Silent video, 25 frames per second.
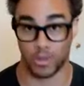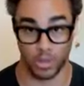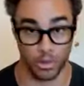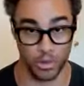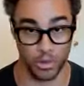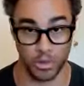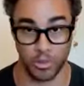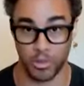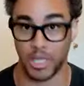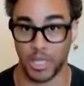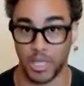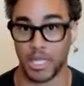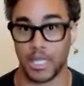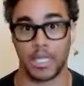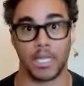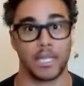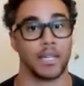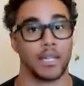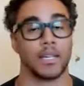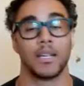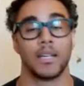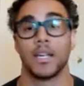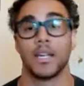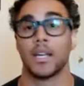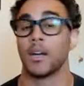social
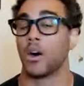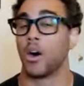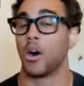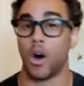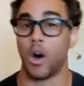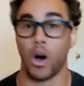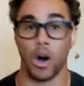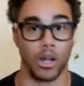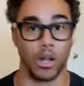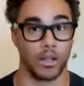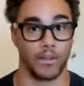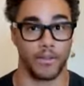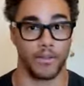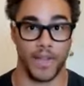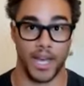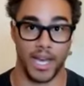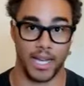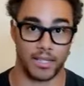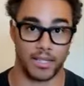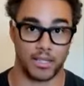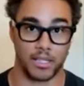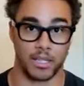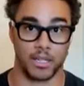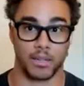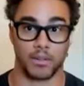media, all of
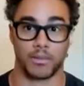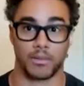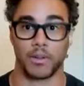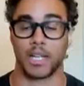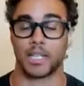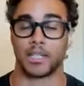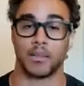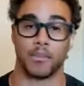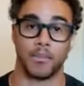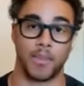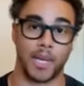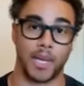that stuff, right?